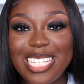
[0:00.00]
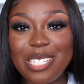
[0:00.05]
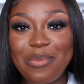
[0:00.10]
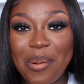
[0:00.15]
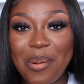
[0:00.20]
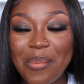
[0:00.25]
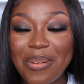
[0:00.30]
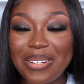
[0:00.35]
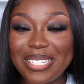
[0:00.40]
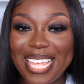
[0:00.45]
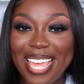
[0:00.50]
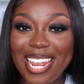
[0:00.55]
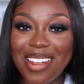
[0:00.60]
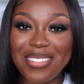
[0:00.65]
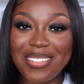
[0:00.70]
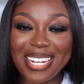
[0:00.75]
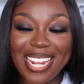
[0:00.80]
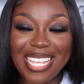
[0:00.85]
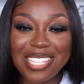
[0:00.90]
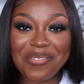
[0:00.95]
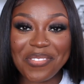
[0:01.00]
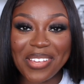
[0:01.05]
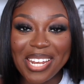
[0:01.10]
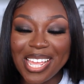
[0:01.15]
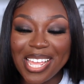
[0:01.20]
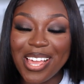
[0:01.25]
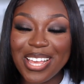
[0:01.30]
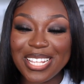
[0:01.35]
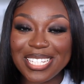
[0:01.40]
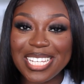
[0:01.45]
is pretty much the end of today's
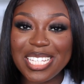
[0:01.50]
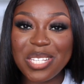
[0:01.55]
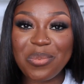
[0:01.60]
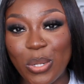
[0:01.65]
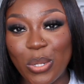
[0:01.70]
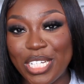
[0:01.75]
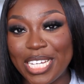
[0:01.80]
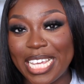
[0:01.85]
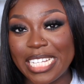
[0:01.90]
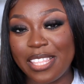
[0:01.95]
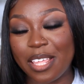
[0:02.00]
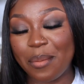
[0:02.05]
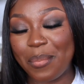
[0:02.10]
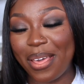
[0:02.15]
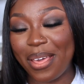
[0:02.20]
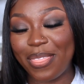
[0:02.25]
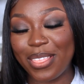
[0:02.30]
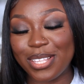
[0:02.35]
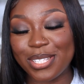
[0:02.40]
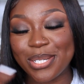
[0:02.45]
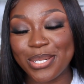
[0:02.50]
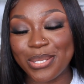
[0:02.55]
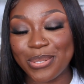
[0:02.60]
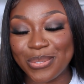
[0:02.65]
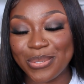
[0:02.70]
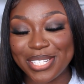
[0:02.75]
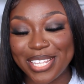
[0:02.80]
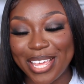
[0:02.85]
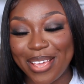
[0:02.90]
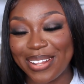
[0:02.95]
video, KOUZINS. What do you guys think about this
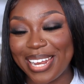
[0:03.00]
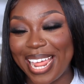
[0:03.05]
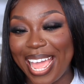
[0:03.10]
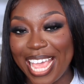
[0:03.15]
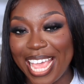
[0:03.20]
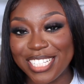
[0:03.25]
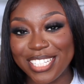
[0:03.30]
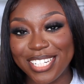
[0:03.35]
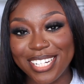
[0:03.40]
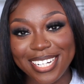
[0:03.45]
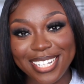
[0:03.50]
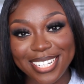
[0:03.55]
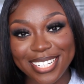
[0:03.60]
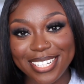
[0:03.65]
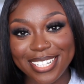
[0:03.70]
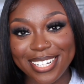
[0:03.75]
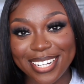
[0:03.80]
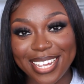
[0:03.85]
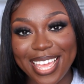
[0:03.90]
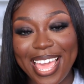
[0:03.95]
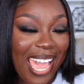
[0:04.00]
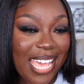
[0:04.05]
Cool Tone eyeshadow look?